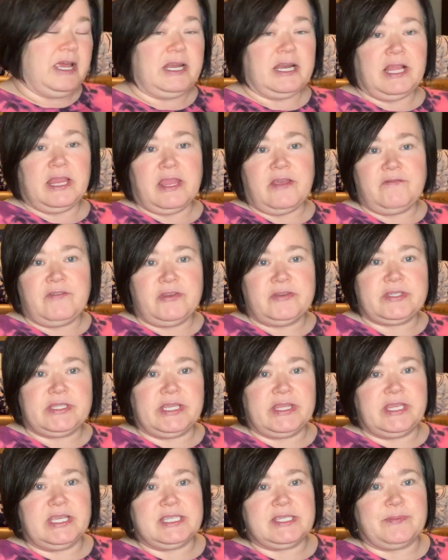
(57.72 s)
And I love
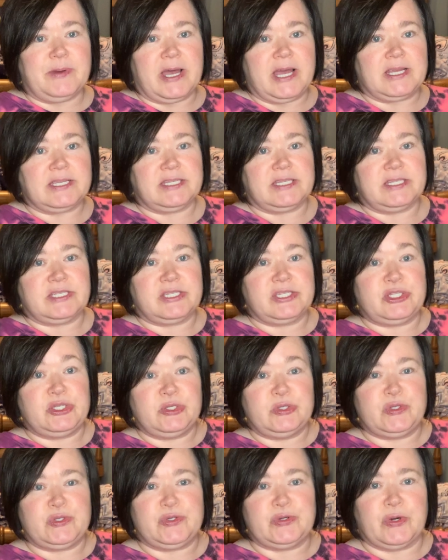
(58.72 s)
using these boxes
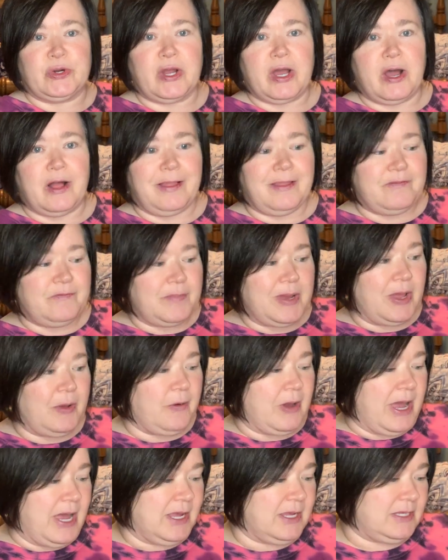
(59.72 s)
to store all of my
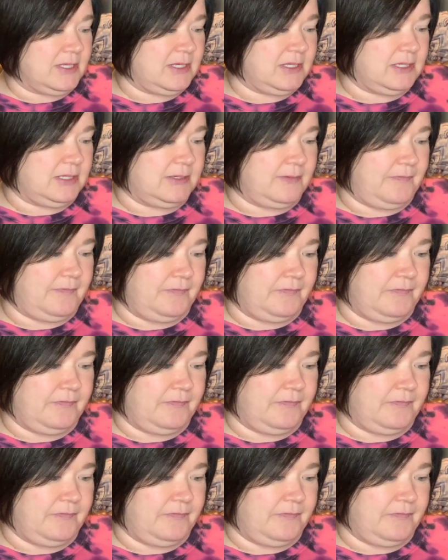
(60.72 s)
wax.